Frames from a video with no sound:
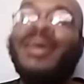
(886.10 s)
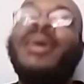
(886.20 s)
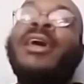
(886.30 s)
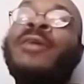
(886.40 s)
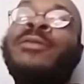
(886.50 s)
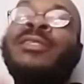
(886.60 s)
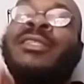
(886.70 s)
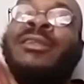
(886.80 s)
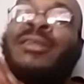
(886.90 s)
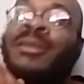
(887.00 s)
It was
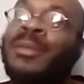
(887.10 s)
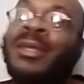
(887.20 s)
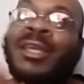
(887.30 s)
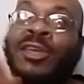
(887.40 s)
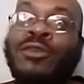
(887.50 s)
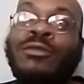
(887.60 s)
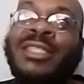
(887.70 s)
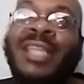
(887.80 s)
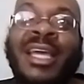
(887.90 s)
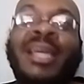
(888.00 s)
a cute
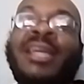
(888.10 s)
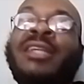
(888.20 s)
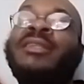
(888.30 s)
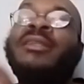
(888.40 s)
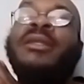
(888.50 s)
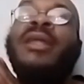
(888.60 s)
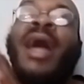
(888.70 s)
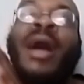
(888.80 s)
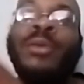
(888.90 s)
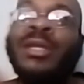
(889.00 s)
scene.
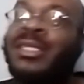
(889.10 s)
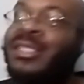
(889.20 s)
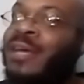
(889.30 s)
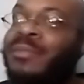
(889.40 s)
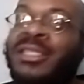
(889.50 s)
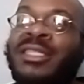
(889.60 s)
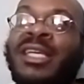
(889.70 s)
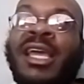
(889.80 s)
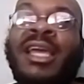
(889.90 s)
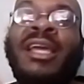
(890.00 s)
I will accept the
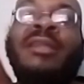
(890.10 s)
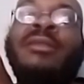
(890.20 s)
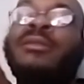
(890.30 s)
scene.